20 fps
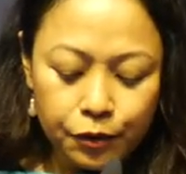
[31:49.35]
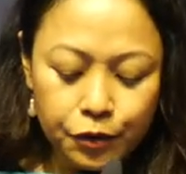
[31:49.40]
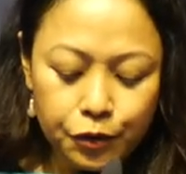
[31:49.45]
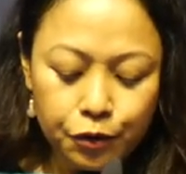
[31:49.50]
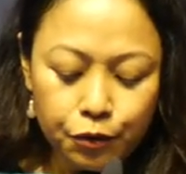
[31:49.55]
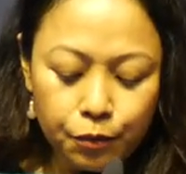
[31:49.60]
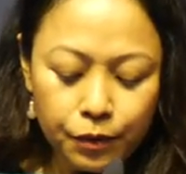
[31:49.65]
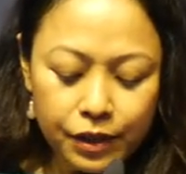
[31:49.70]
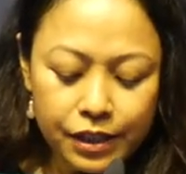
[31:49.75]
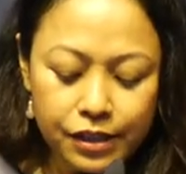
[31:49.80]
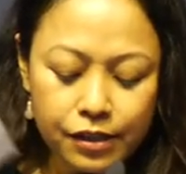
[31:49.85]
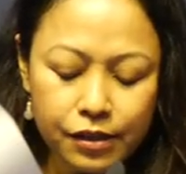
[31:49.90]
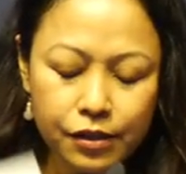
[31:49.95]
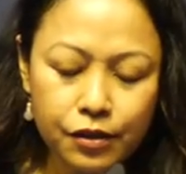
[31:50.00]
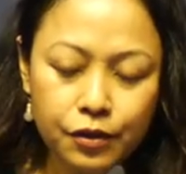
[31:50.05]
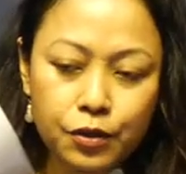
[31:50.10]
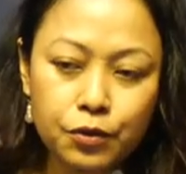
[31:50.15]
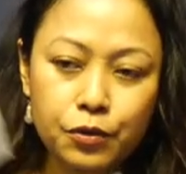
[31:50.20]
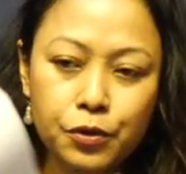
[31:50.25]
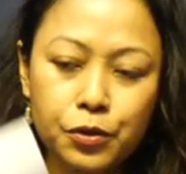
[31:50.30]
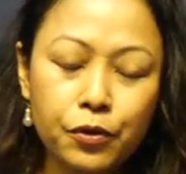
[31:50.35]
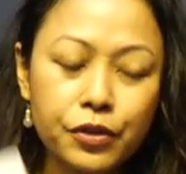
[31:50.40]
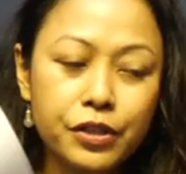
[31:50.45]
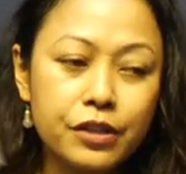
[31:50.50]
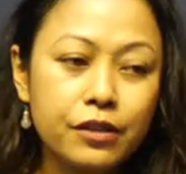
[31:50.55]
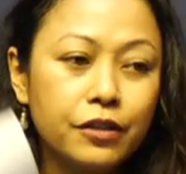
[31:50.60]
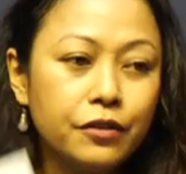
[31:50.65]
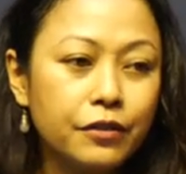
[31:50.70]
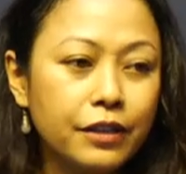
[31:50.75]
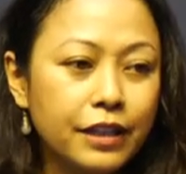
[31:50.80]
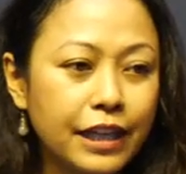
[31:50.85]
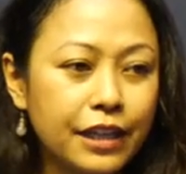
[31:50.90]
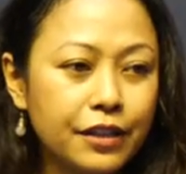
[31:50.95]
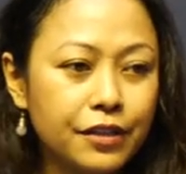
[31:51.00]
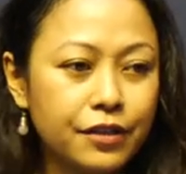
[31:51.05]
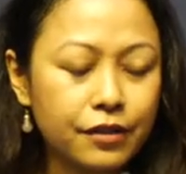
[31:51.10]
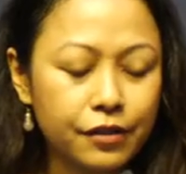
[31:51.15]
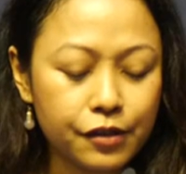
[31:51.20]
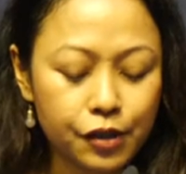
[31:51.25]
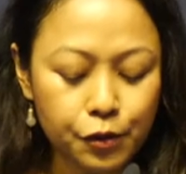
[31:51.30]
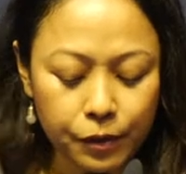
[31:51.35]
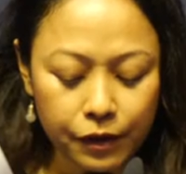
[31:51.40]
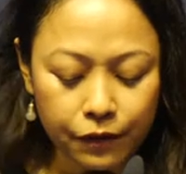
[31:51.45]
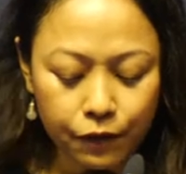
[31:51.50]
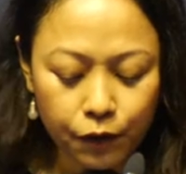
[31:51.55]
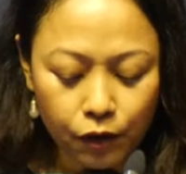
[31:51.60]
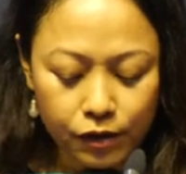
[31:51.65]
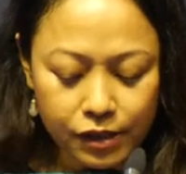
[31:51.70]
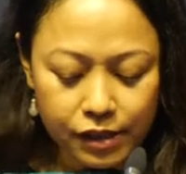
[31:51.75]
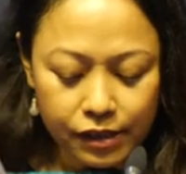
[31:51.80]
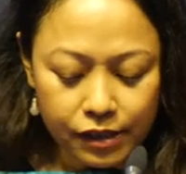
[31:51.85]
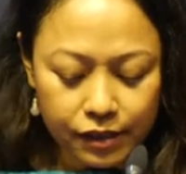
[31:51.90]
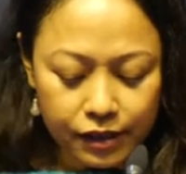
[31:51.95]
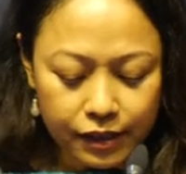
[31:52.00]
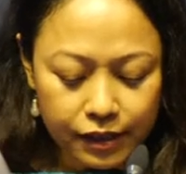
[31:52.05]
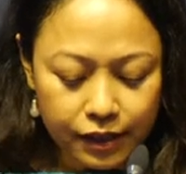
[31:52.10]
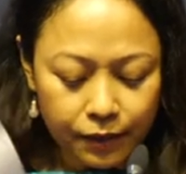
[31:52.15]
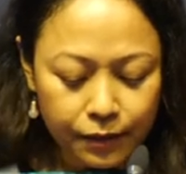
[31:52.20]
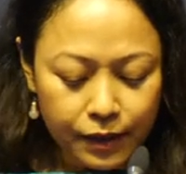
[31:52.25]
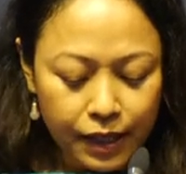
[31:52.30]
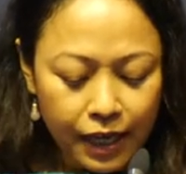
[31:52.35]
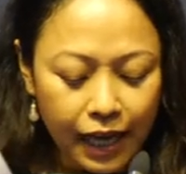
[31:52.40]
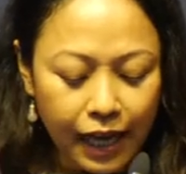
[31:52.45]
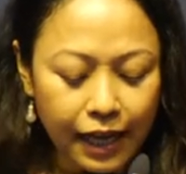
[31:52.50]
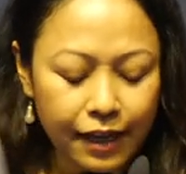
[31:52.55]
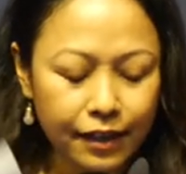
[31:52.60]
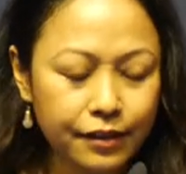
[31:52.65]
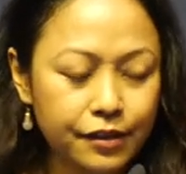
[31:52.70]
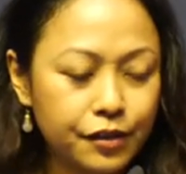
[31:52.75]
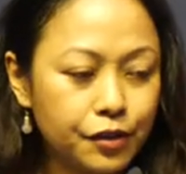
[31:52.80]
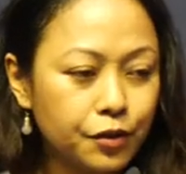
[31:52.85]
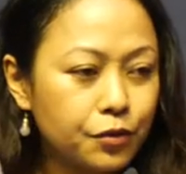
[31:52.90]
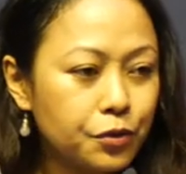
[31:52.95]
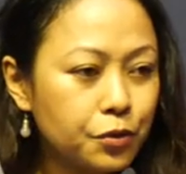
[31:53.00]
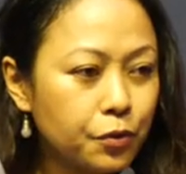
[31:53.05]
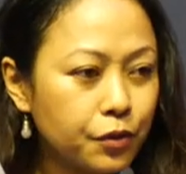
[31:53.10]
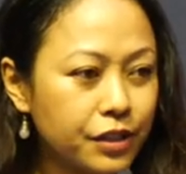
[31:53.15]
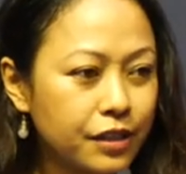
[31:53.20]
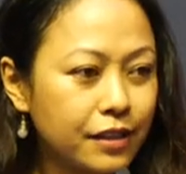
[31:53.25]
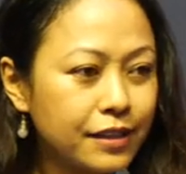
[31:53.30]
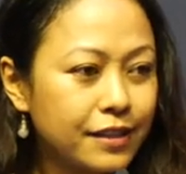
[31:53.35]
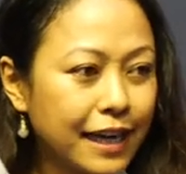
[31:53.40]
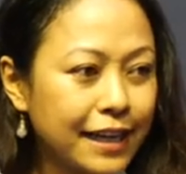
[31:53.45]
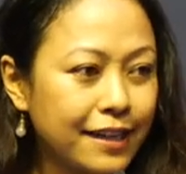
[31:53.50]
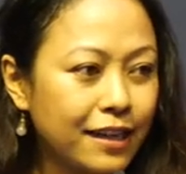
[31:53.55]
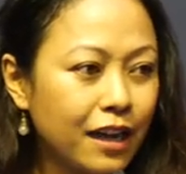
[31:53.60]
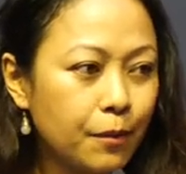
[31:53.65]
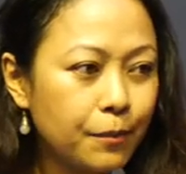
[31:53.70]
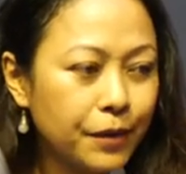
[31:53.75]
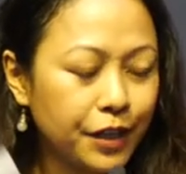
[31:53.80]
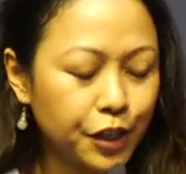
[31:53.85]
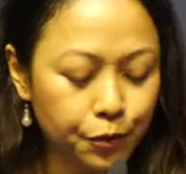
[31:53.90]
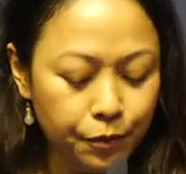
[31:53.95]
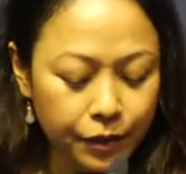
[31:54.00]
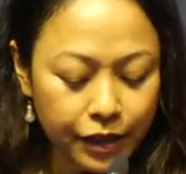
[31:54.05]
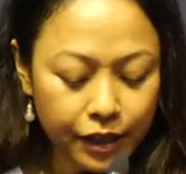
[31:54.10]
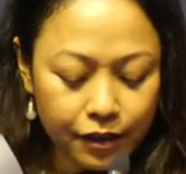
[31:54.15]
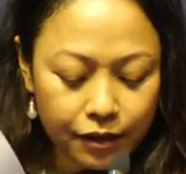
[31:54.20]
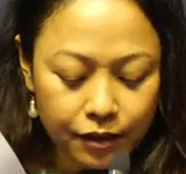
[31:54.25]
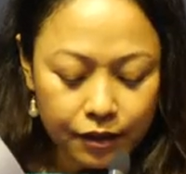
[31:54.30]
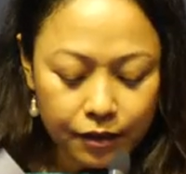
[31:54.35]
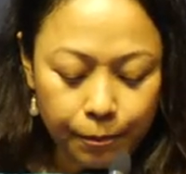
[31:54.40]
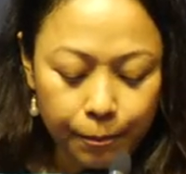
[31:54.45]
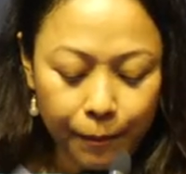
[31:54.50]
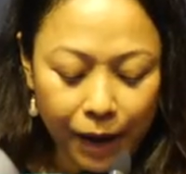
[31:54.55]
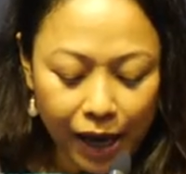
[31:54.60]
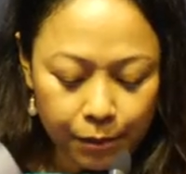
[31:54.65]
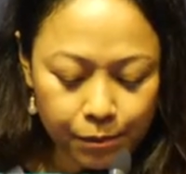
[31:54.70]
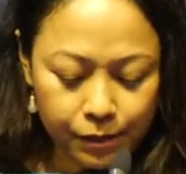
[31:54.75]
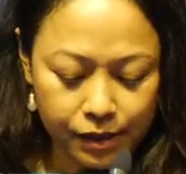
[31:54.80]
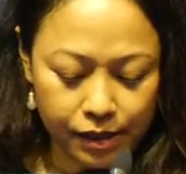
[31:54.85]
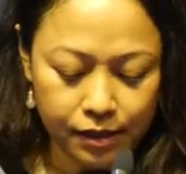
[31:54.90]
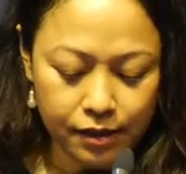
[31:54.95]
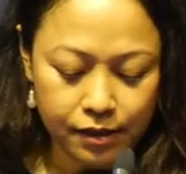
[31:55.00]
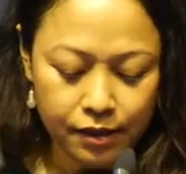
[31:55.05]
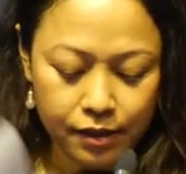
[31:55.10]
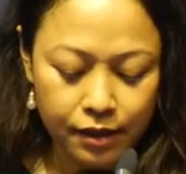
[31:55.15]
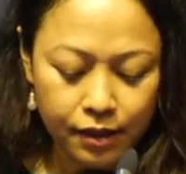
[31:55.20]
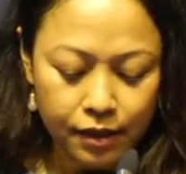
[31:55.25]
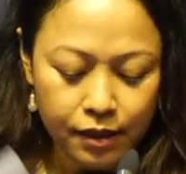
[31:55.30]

through which, you know, social relations were fostered and, you know, social dynamics were mapped.